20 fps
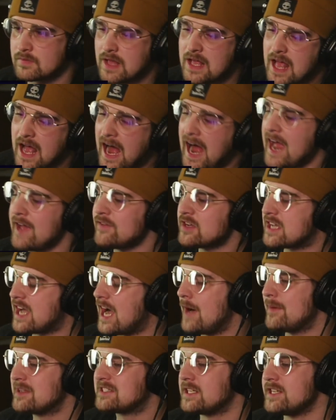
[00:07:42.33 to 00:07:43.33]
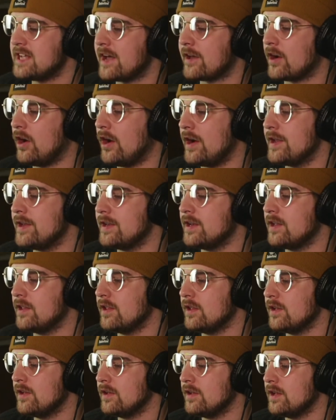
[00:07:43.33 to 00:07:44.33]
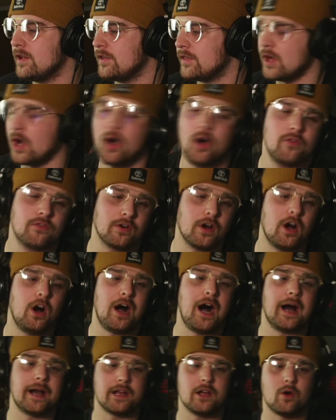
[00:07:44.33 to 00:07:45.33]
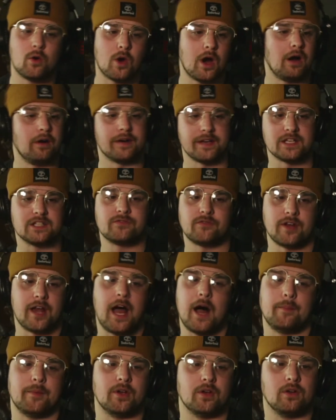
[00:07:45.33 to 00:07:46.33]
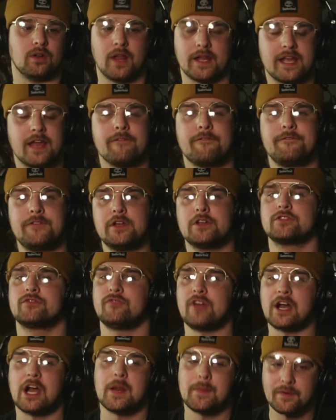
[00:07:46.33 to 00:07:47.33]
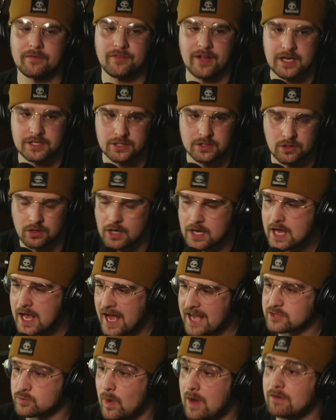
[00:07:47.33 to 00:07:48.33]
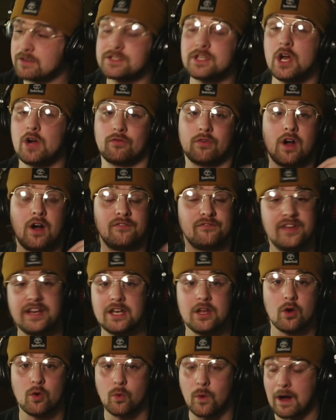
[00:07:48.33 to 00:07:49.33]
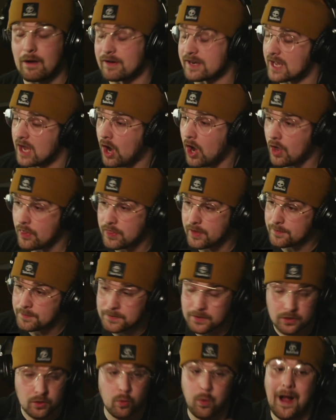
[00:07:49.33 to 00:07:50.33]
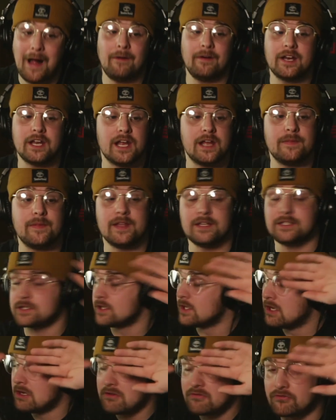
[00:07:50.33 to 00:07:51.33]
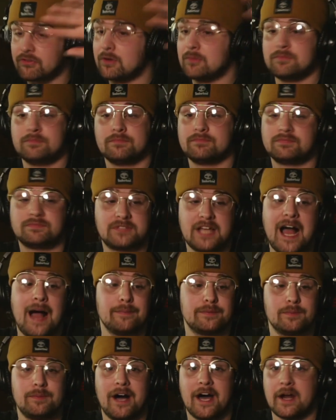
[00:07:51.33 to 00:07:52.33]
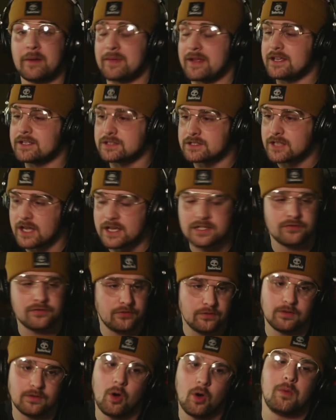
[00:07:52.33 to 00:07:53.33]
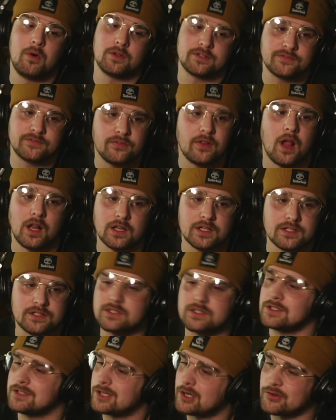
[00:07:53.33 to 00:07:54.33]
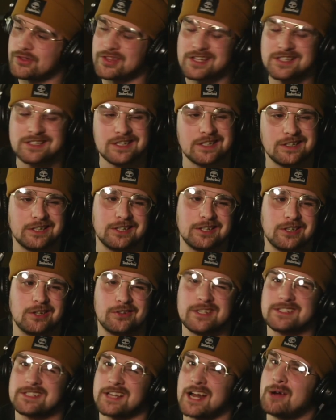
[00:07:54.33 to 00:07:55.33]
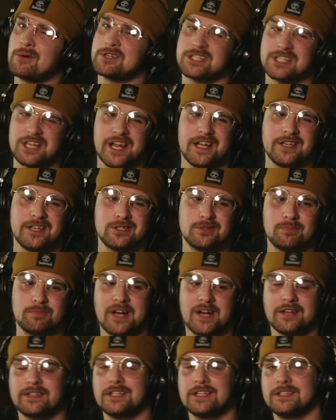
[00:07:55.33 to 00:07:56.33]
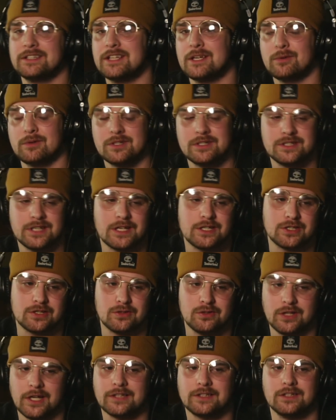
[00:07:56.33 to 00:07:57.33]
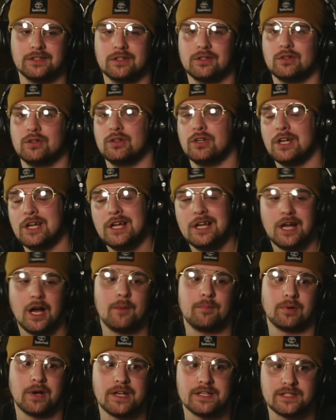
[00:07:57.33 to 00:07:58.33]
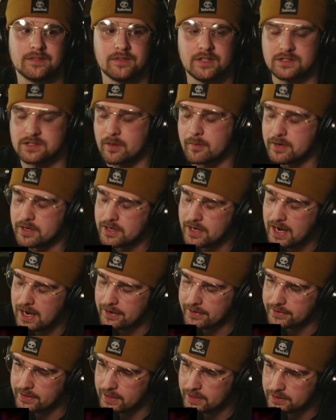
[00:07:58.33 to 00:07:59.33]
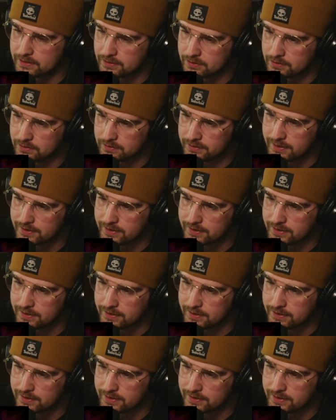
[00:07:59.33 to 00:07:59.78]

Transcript: I haven't commented yet on the overall audio quality is phenomenal. Like, it feels very professional, as well as the overall video quality. The quality in this from top to bottom is almost flawless. There's the little things that I would change, but I think that they were intentional, like the little abrasiveness coming in out of that